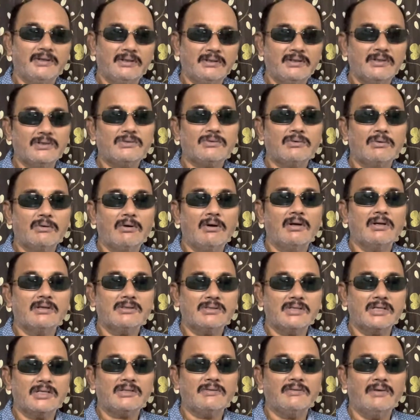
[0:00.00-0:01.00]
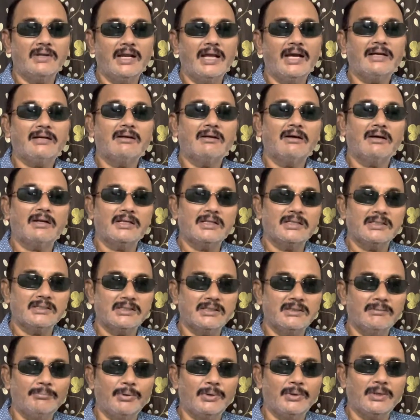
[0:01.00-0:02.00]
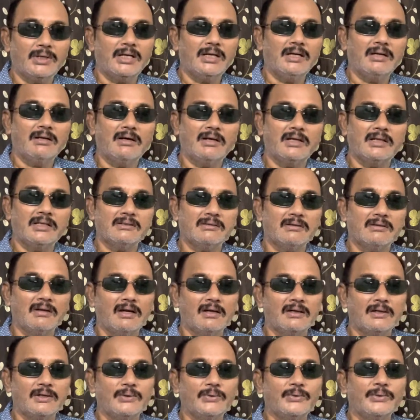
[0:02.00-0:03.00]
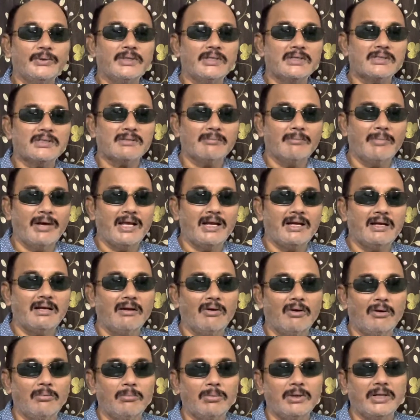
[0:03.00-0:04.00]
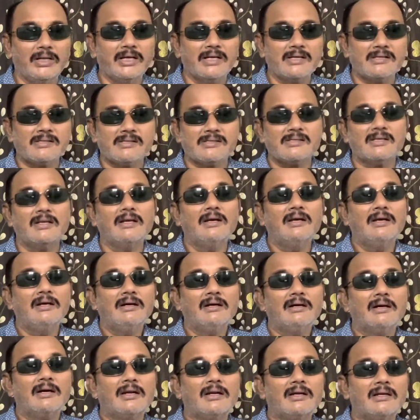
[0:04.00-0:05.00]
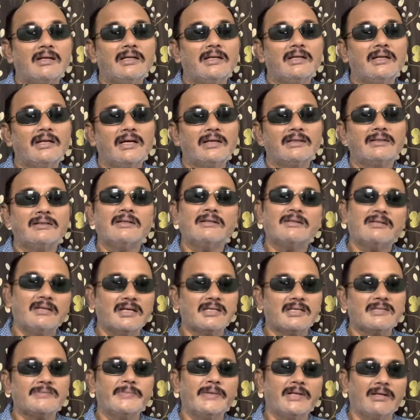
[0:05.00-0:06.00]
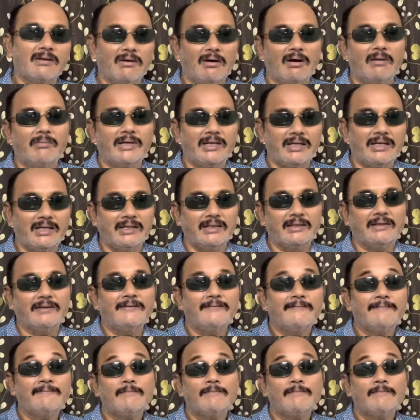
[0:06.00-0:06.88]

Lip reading: the so-called sexual act, or he is impotent, or he is not doing his marital obligations correctly, like that she has been commenting.